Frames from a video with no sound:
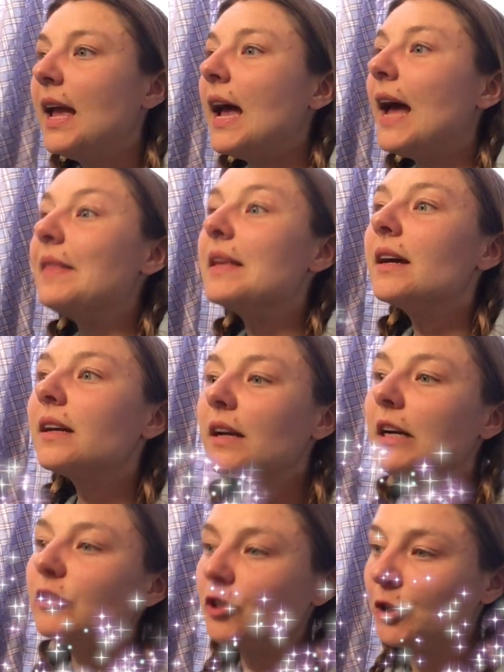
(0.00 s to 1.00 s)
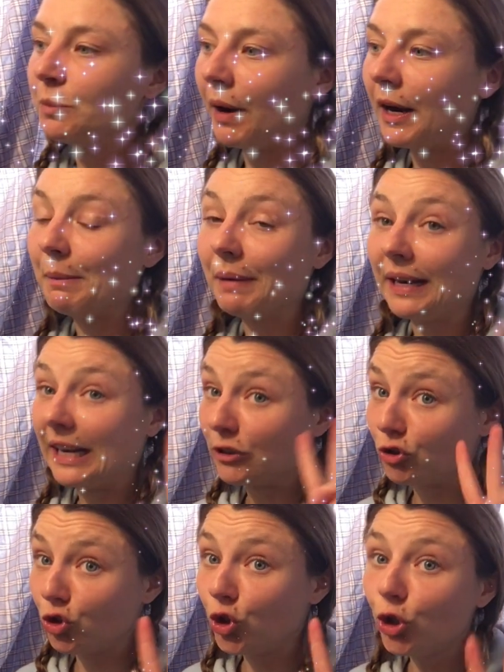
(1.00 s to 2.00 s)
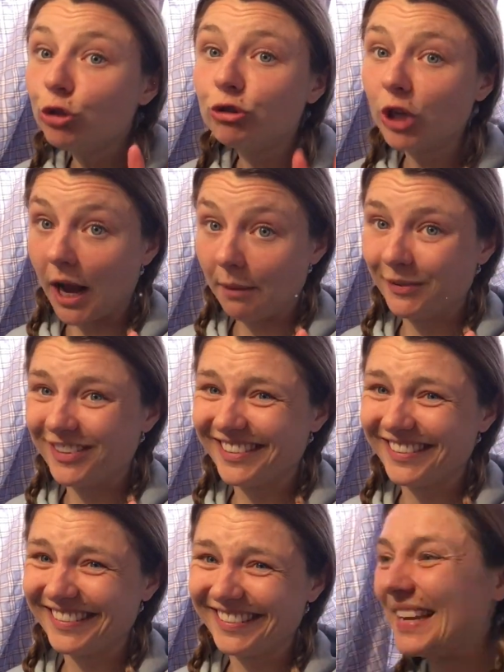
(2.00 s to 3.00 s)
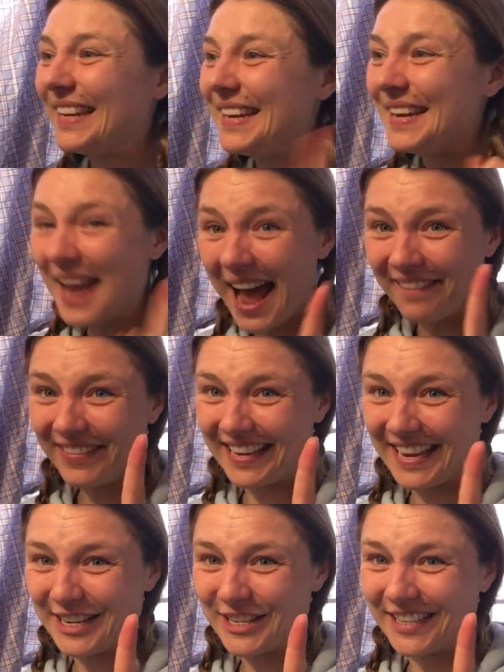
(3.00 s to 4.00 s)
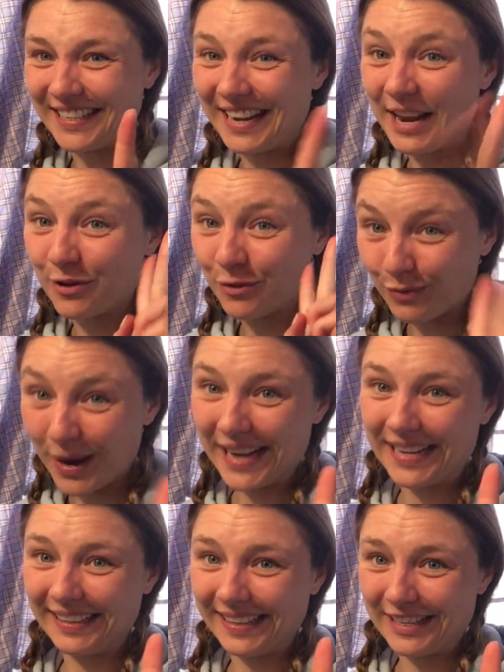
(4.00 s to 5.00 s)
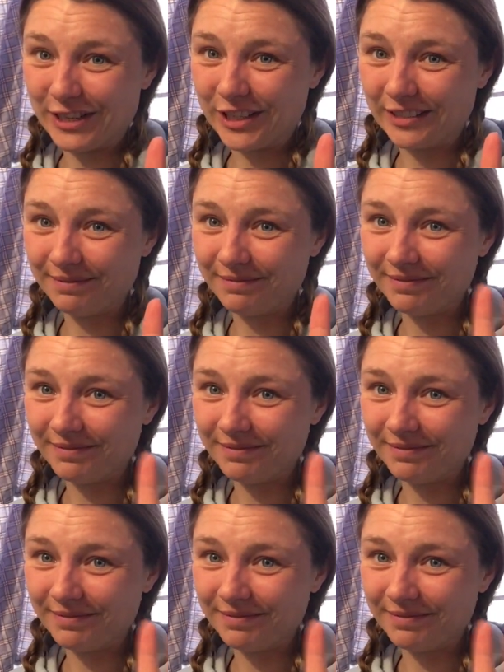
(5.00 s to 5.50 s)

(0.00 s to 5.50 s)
And the unconscious body-mind has two jobs. Navigation and regulation.